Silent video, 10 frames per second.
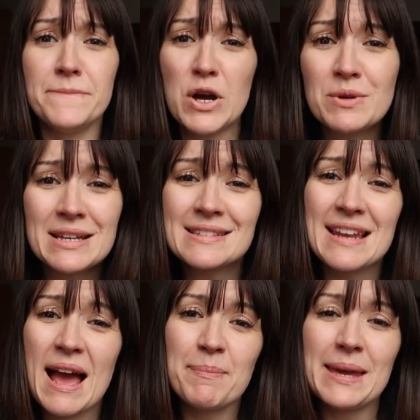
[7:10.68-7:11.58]
Bonus
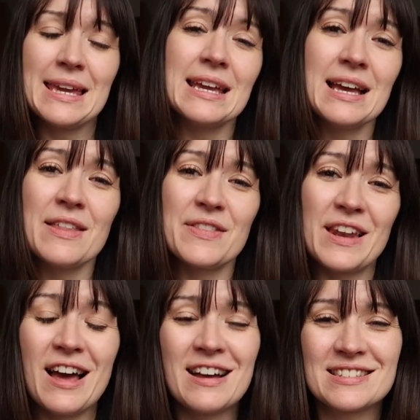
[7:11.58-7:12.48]
nappy,
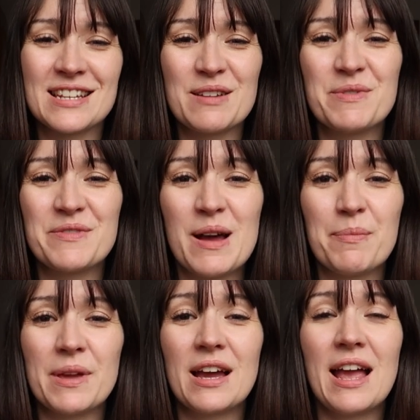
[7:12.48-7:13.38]
the last type of
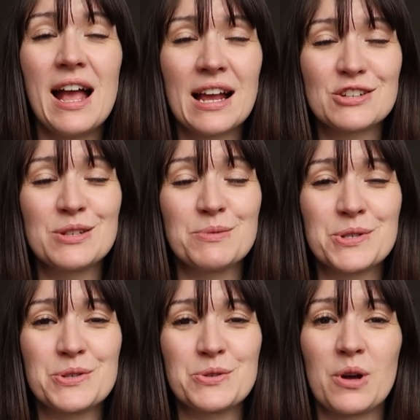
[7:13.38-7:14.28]
nappy I actually
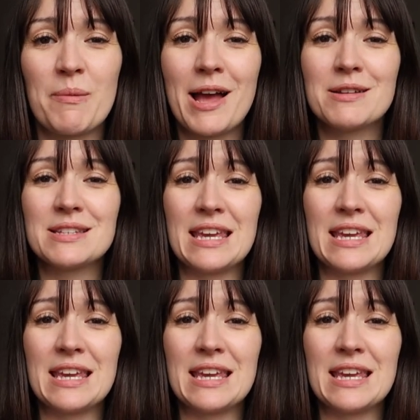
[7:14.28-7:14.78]
want to talk about,